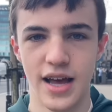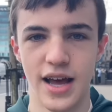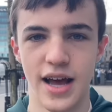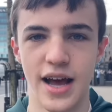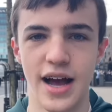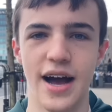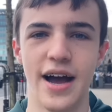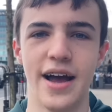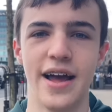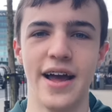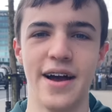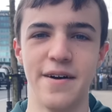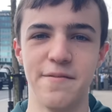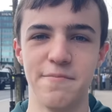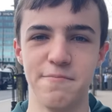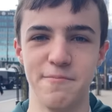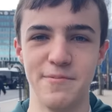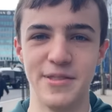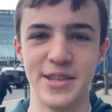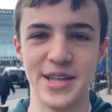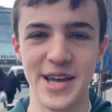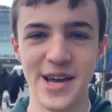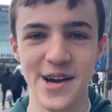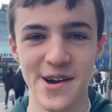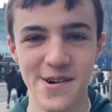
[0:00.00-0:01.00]
Hi, I'm
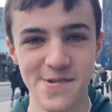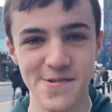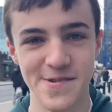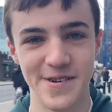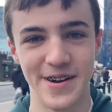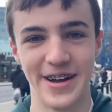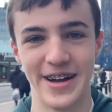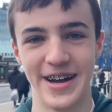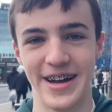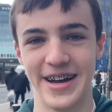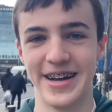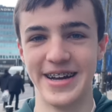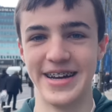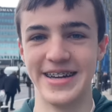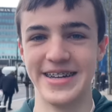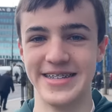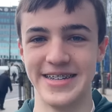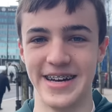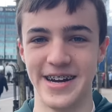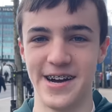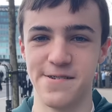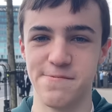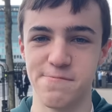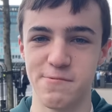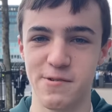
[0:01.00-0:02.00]
Leo, and
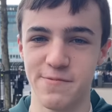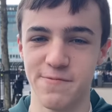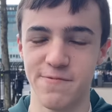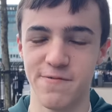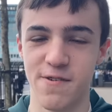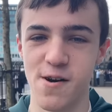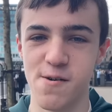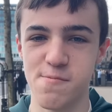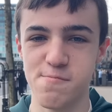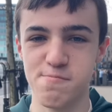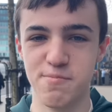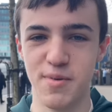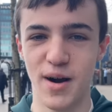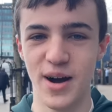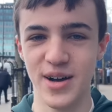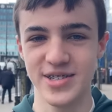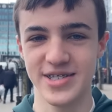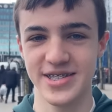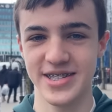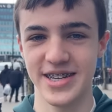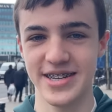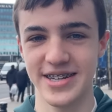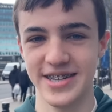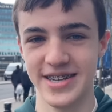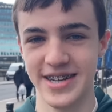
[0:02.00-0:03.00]
I'm from
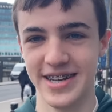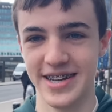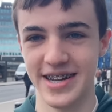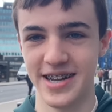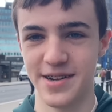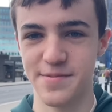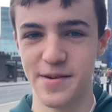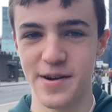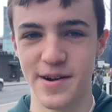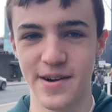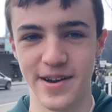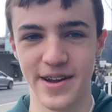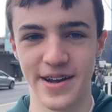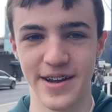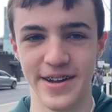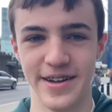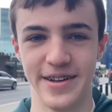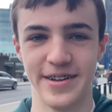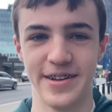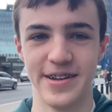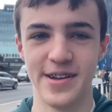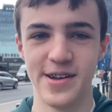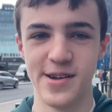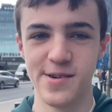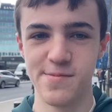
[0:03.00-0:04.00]
Boston in America,
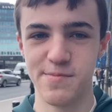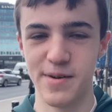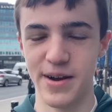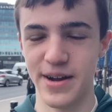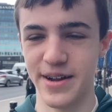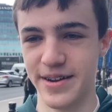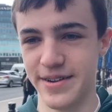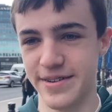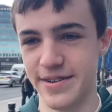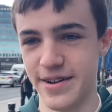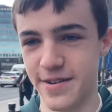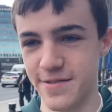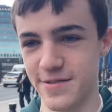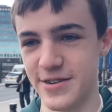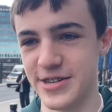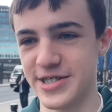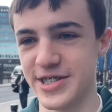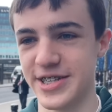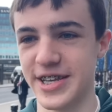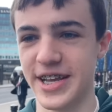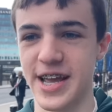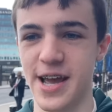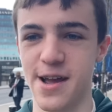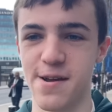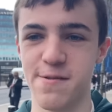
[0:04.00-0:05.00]
but
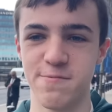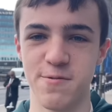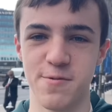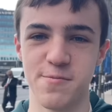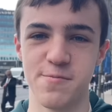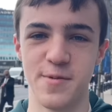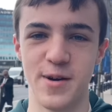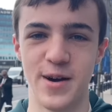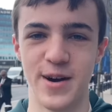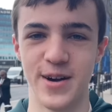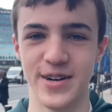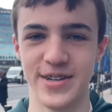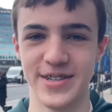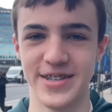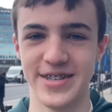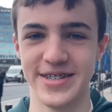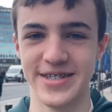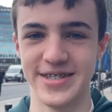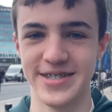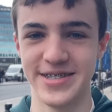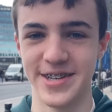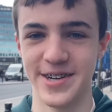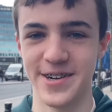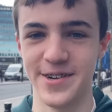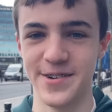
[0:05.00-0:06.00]
originally came from Ireland,
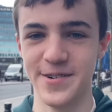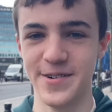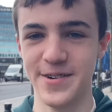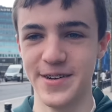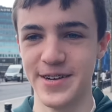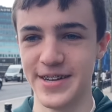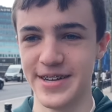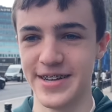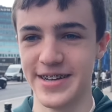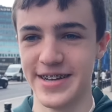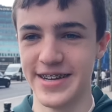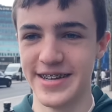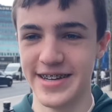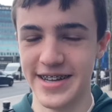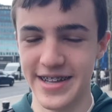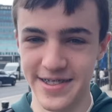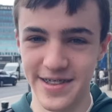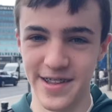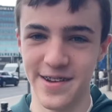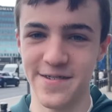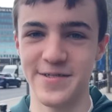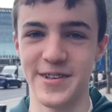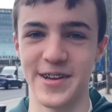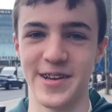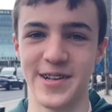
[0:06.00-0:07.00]
so
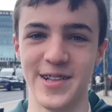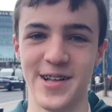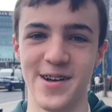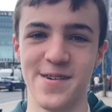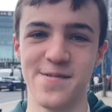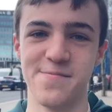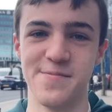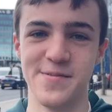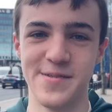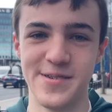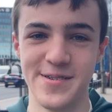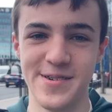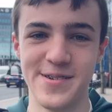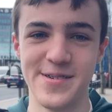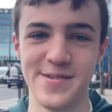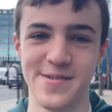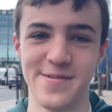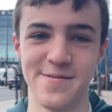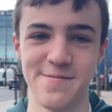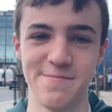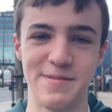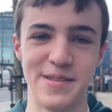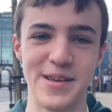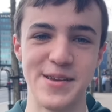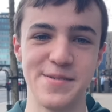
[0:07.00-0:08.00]
love the club.
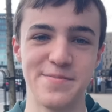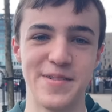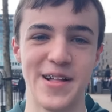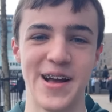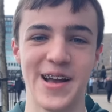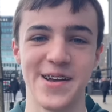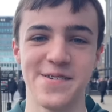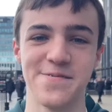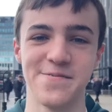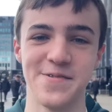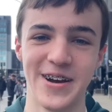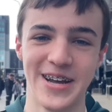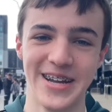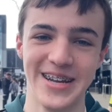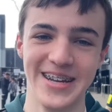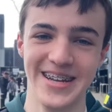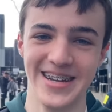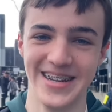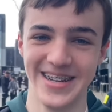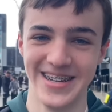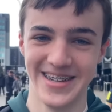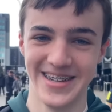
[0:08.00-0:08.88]
Please, black and whites.